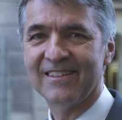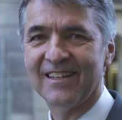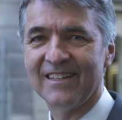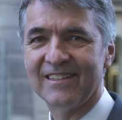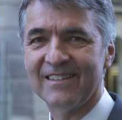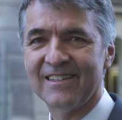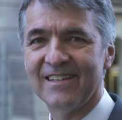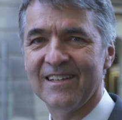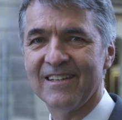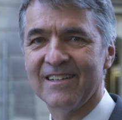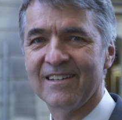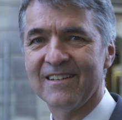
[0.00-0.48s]

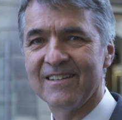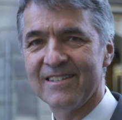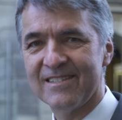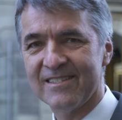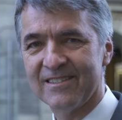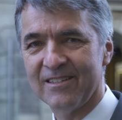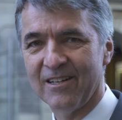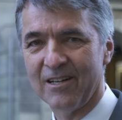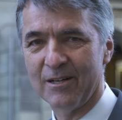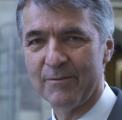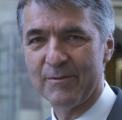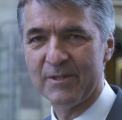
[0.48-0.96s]
that the
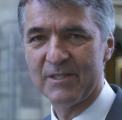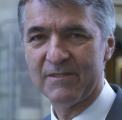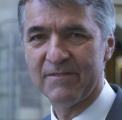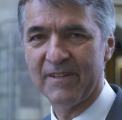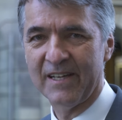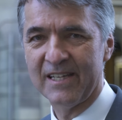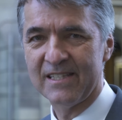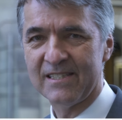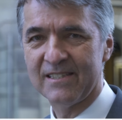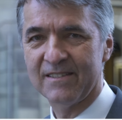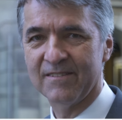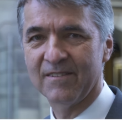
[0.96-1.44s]
Starmus
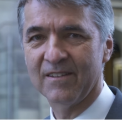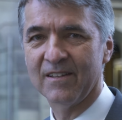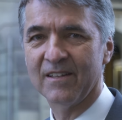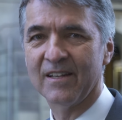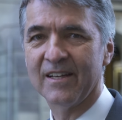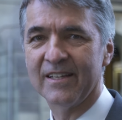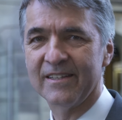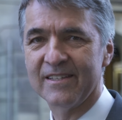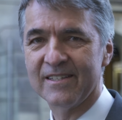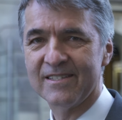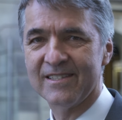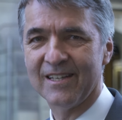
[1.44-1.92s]

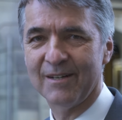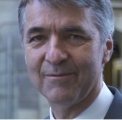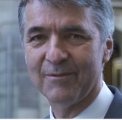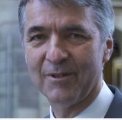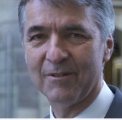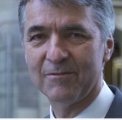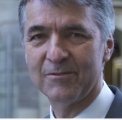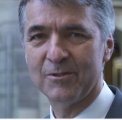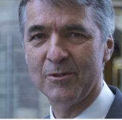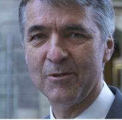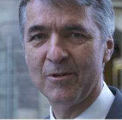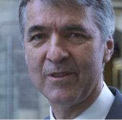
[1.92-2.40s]
Festival in the
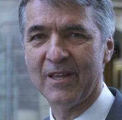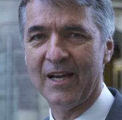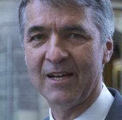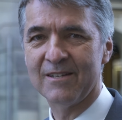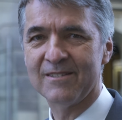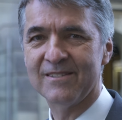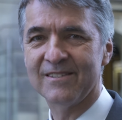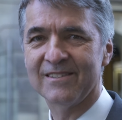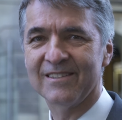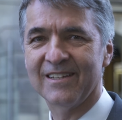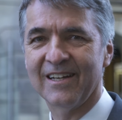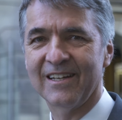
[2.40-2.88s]
summer of two
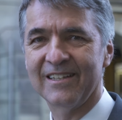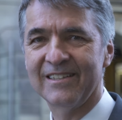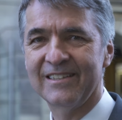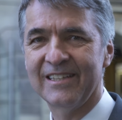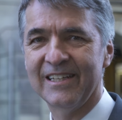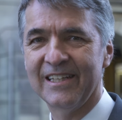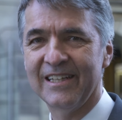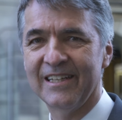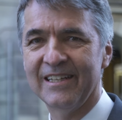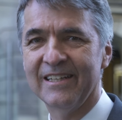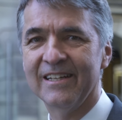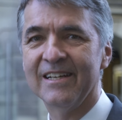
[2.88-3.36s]
thousand
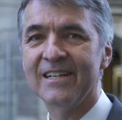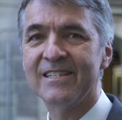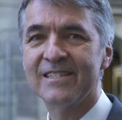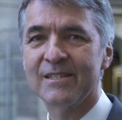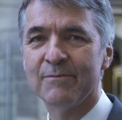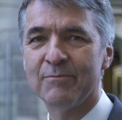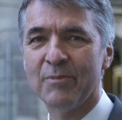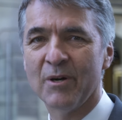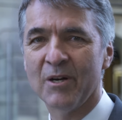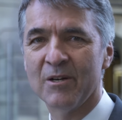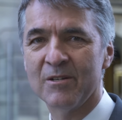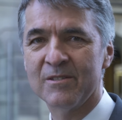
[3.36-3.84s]
nineteen is
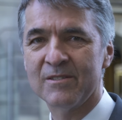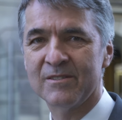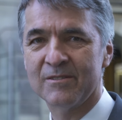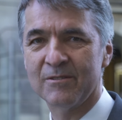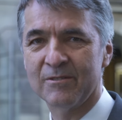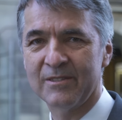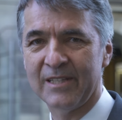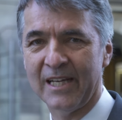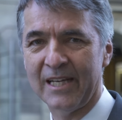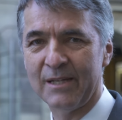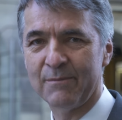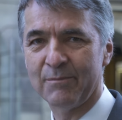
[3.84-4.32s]
supposed
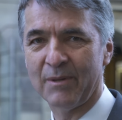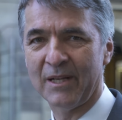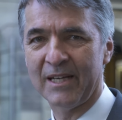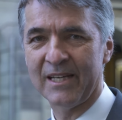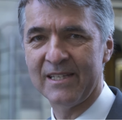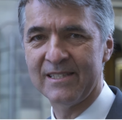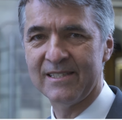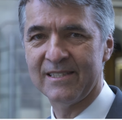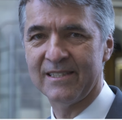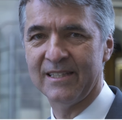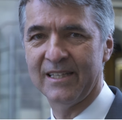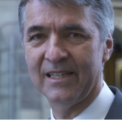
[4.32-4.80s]
to take
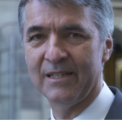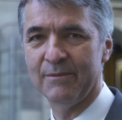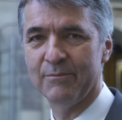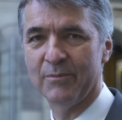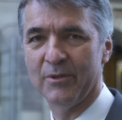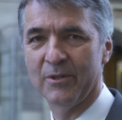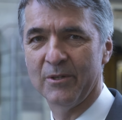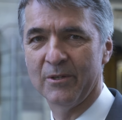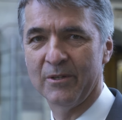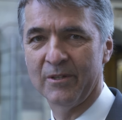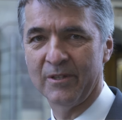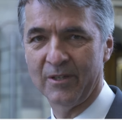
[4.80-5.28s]
place in
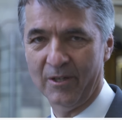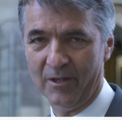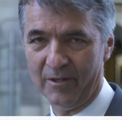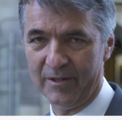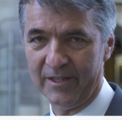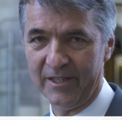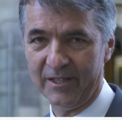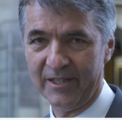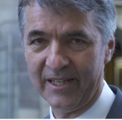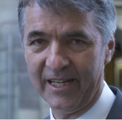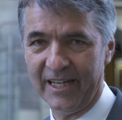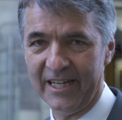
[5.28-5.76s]
Bern
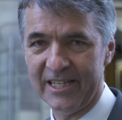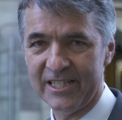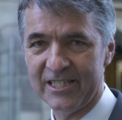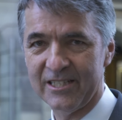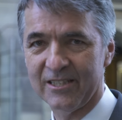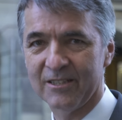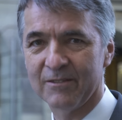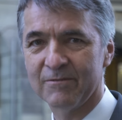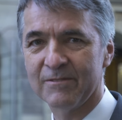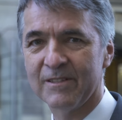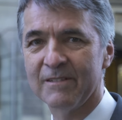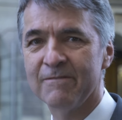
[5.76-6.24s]
on the
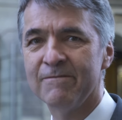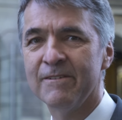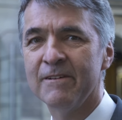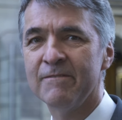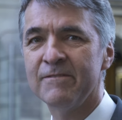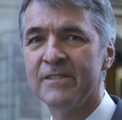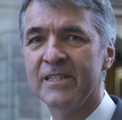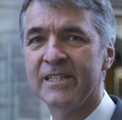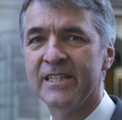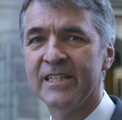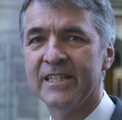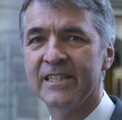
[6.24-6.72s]
occasion of the
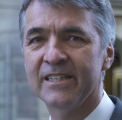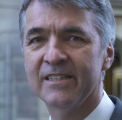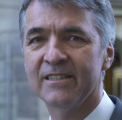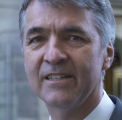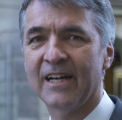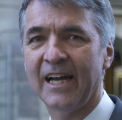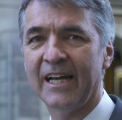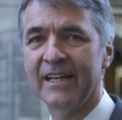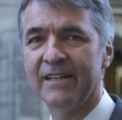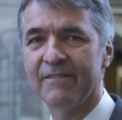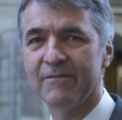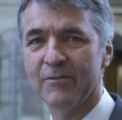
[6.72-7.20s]
fifty
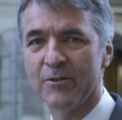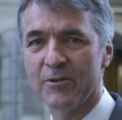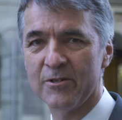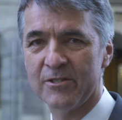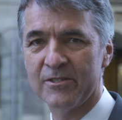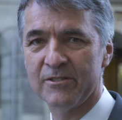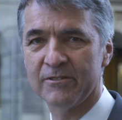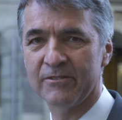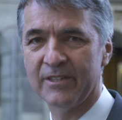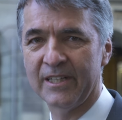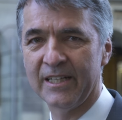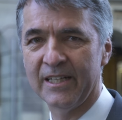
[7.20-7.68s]
year
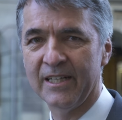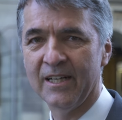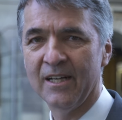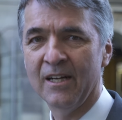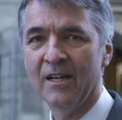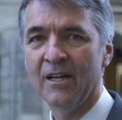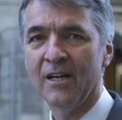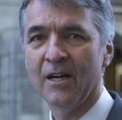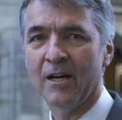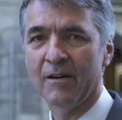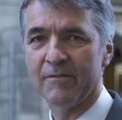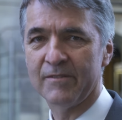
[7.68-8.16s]
anniversary
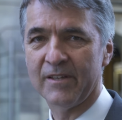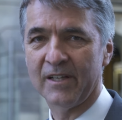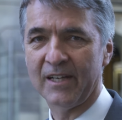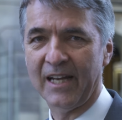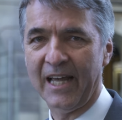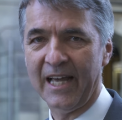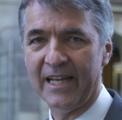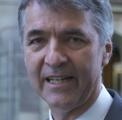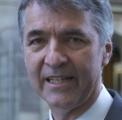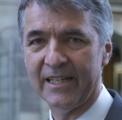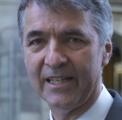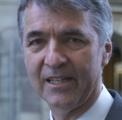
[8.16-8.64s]
of the
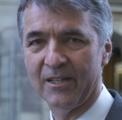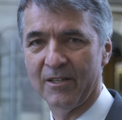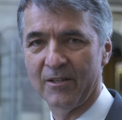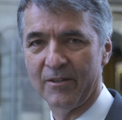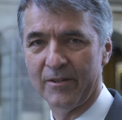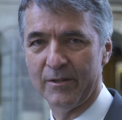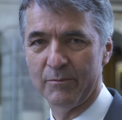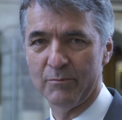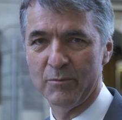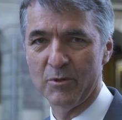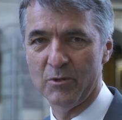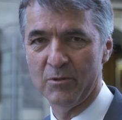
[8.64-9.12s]
landing
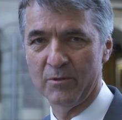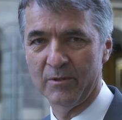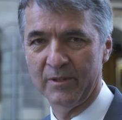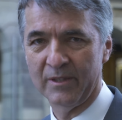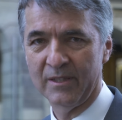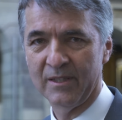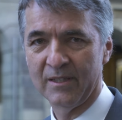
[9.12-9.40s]
on the moon.